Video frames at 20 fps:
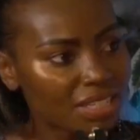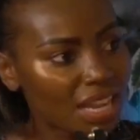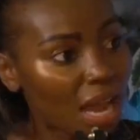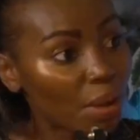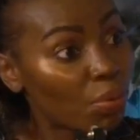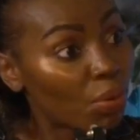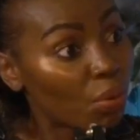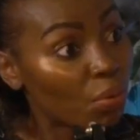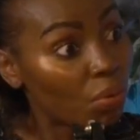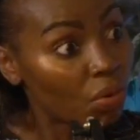
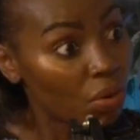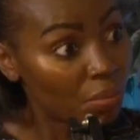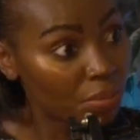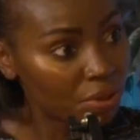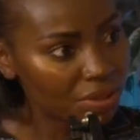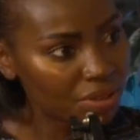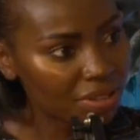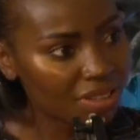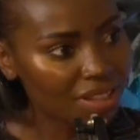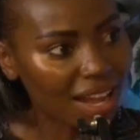type of
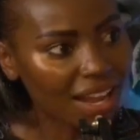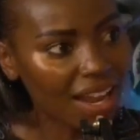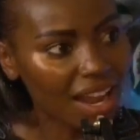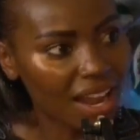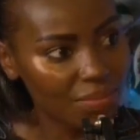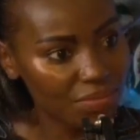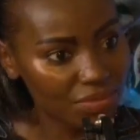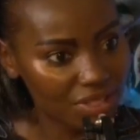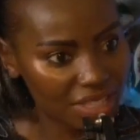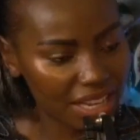woman that
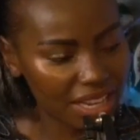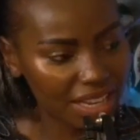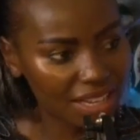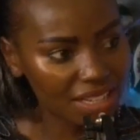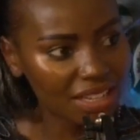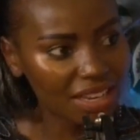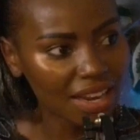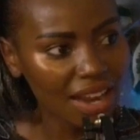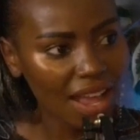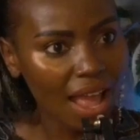comes
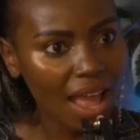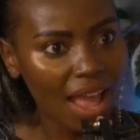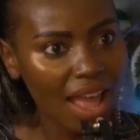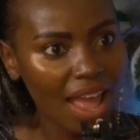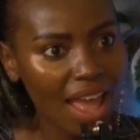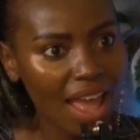in,